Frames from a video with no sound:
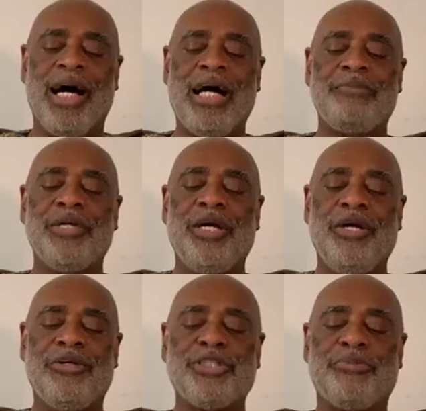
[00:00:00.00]
I am
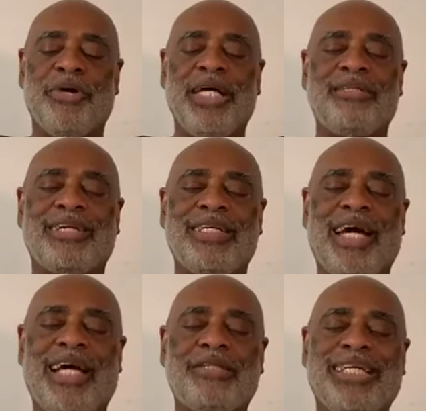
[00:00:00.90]
here to bring the
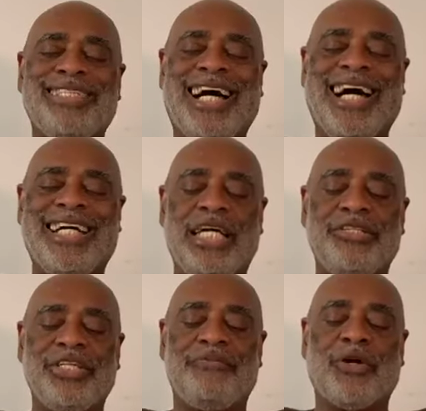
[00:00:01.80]
glad
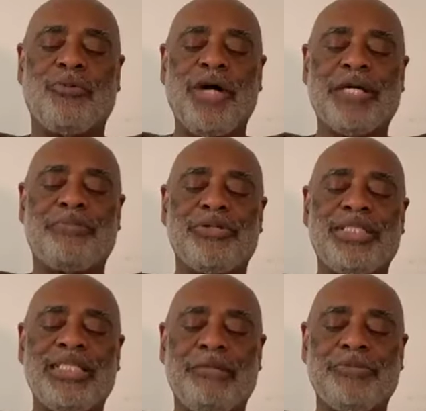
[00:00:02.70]
tidings of correct
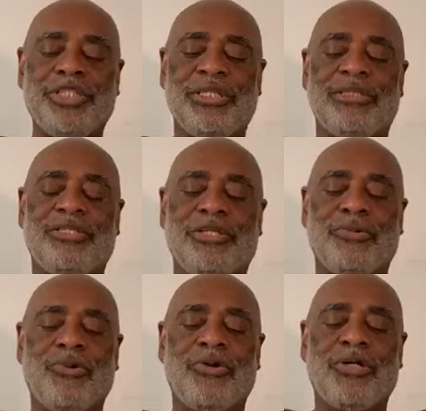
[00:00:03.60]
perception to
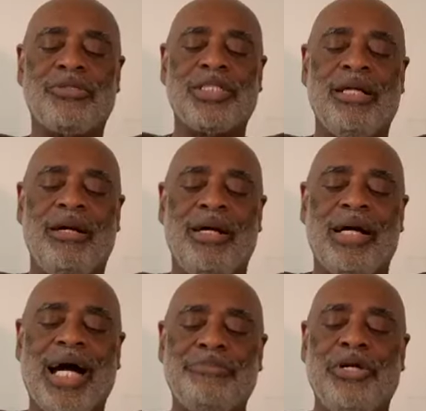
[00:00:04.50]
the world.
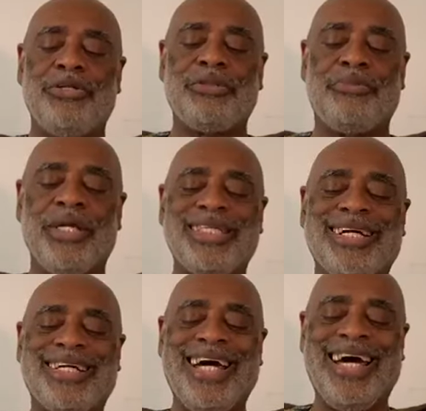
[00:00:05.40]
I'm here to bring
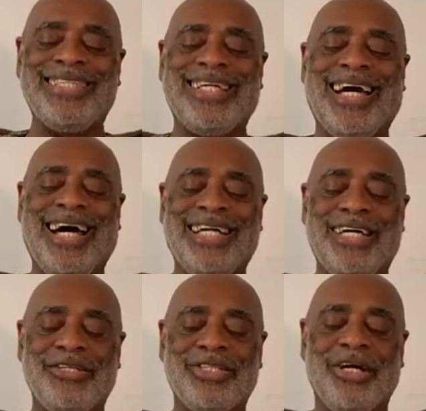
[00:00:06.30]
the glad
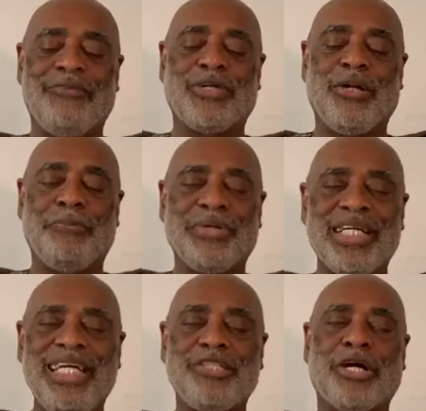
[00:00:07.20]
tidings of
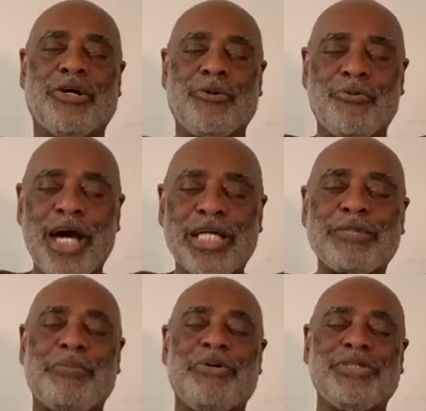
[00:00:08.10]
complete,
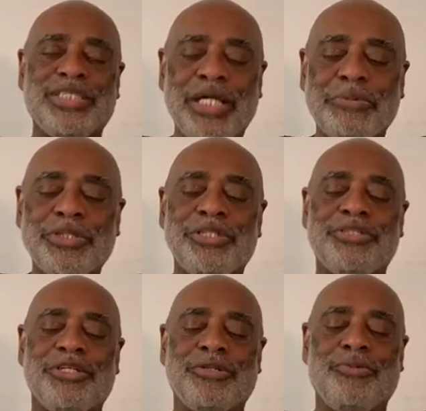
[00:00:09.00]
correct
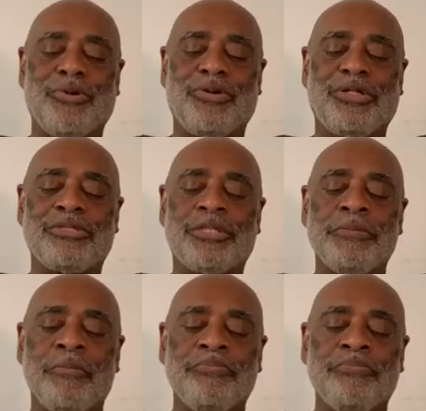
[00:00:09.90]
perception to the world.